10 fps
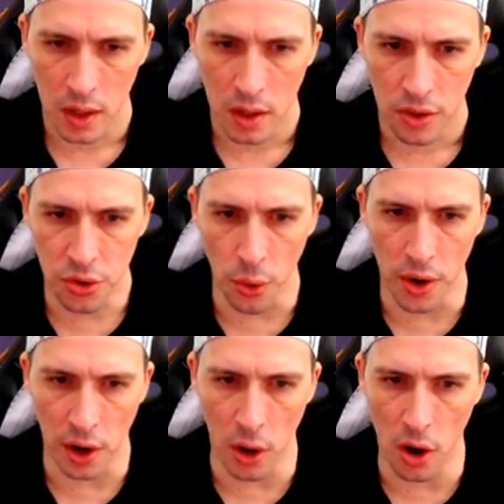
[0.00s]
through
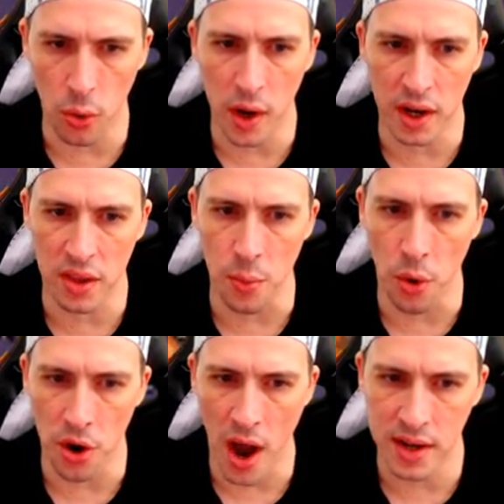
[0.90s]
it a lot quicker than
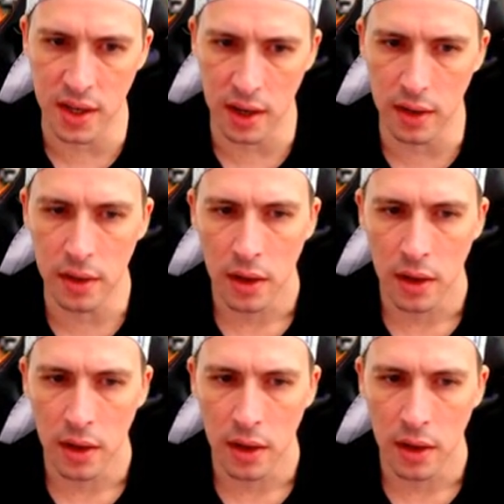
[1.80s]
what I did.